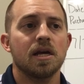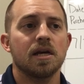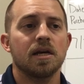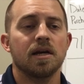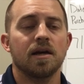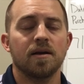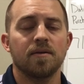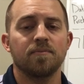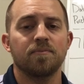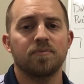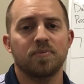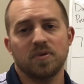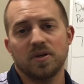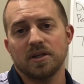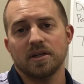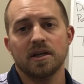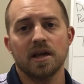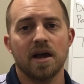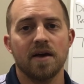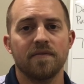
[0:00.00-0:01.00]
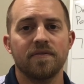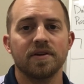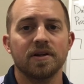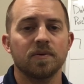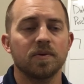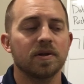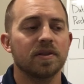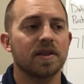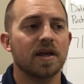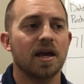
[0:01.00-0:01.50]
I'm pretty confident
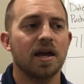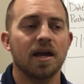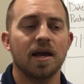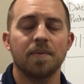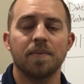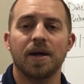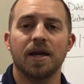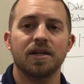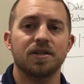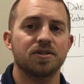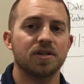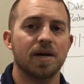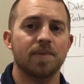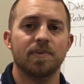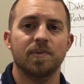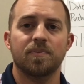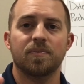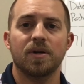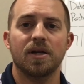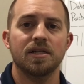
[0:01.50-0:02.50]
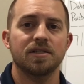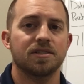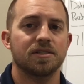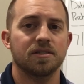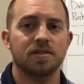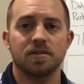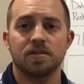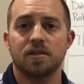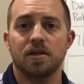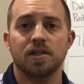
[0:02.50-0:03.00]
with that. I might drop the price
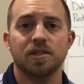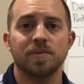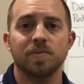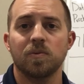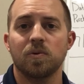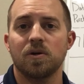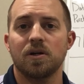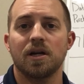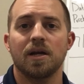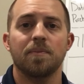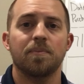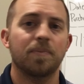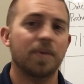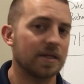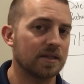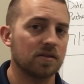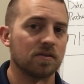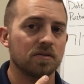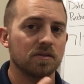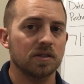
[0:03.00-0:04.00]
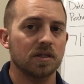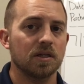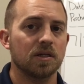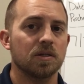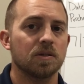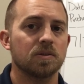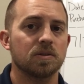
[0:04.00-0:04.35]
just a touch more, and I bet they'll go.